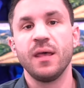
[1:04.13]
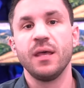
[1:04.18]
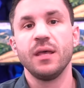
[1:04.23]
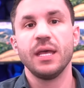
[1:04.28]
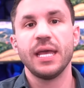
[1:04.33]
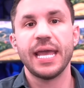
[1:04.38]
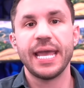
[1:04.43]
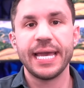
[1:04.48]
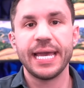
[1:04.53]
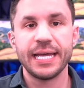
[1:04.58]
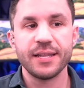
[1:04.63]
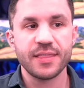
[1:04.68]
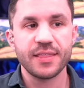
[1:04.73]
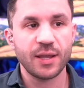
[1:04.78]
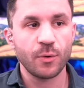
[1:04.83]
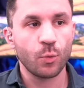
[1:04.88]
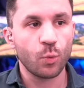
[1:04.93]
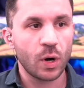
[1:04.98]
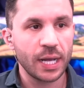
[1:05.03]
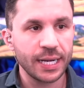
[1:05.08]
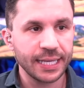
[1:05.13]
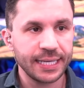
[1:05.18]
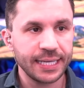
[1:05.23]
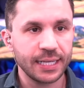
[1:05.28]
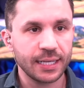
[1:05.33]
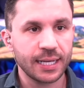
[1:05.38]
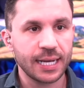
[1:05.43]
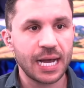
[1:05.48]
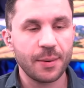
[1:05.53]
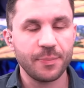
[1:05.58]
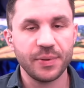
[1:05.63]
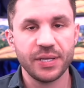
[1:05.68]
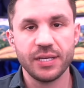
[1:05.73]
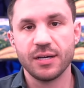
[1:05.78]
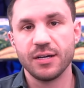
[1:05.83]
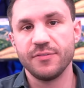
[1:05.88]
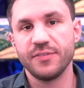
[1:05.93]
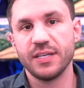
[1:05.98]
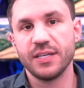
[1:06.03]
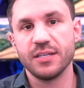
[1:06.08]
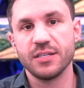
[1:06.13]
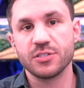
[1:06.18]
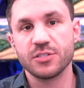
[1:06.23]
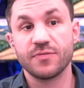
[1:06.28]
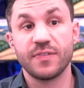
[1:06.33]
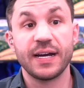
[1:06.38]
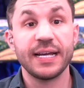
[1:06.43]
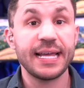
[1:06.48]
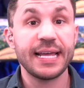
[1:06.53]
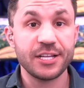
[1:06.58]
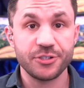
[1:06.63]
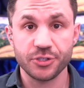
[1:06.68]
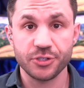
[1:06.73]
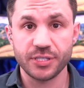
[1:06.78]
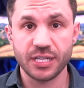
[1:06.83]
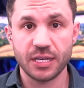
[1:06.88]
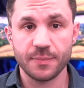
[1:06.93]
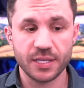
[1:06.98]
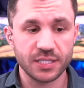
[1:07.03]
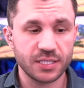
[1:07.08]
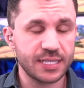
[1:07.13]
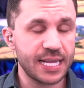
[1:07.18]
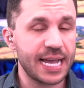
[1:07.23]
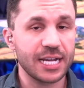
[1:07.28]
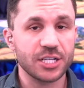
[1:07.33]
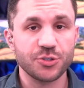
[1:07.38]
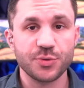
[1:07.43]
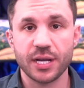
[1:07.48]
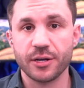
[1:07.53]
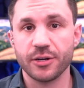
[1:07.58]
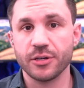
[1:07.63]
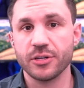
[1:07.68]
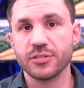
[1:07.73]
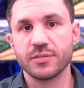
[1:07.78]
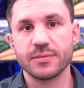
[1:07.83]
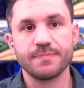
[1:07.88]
and they want to get a copy of his financial statements, tax records,